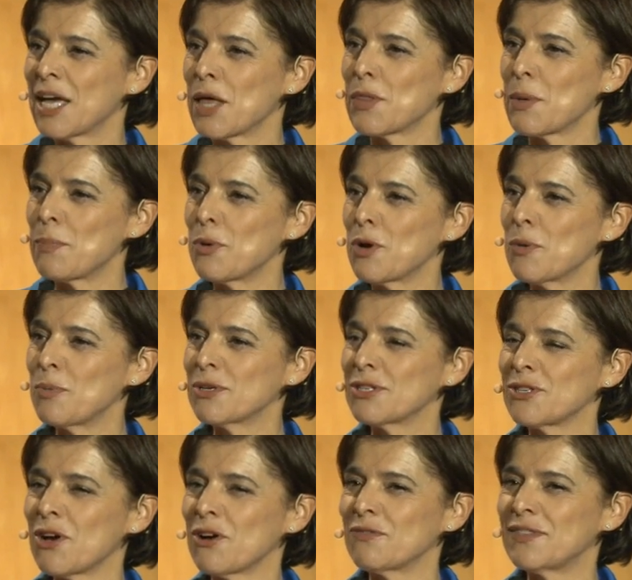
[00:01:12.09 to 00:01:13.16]
The
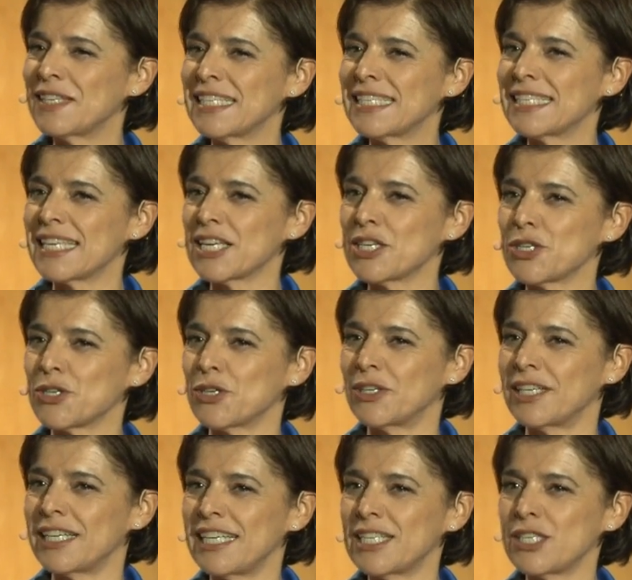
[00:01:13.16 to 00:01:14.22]
purpose of this
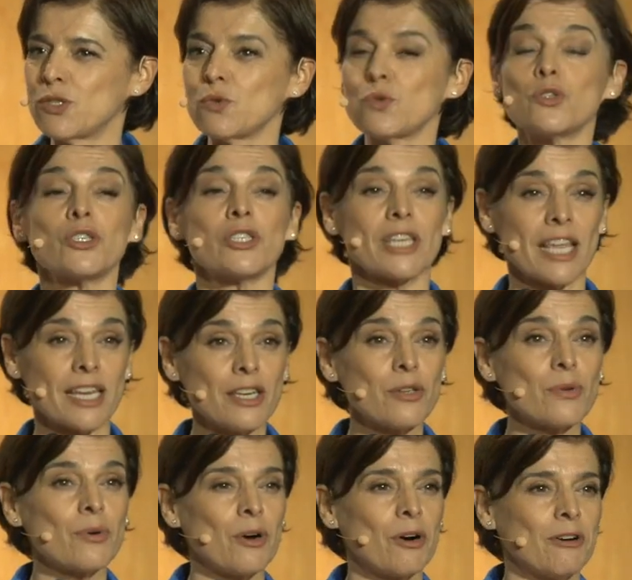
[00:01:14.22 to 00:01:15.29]
session is to send
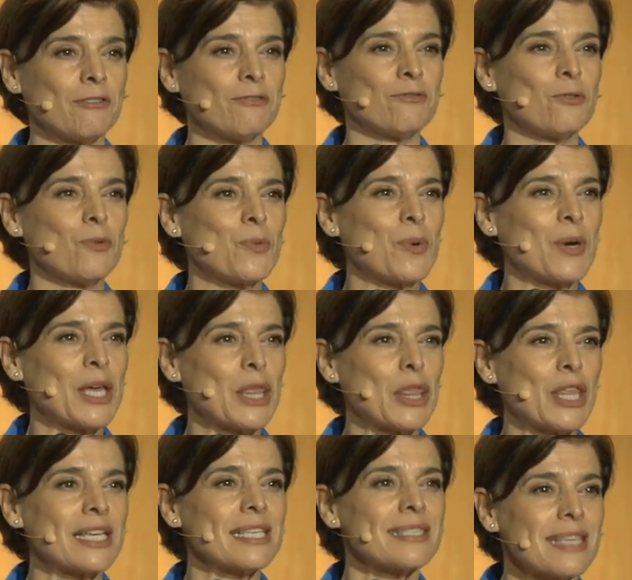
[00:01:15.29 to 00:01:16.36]
you off
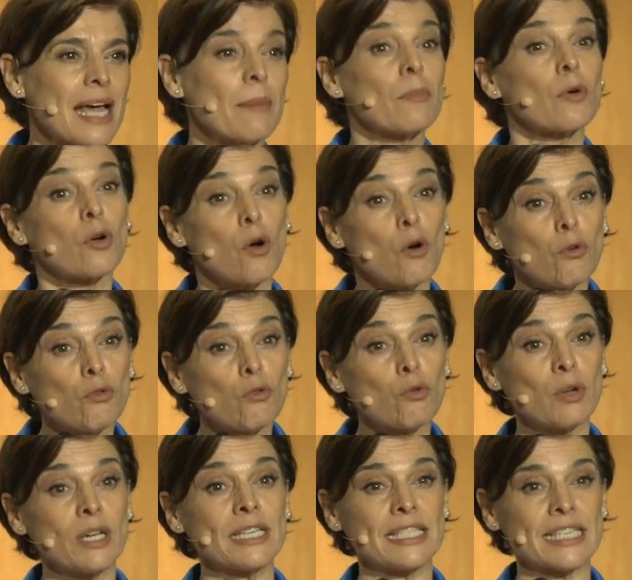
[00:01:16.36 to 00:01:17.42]
with some
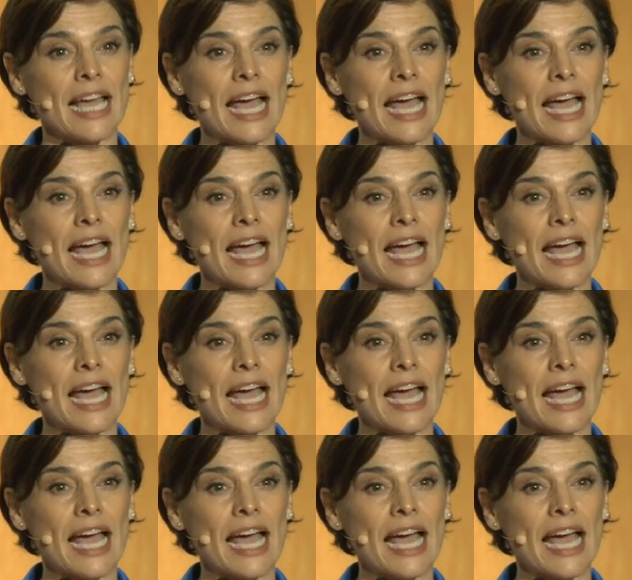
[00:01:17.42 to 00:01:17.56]
concrete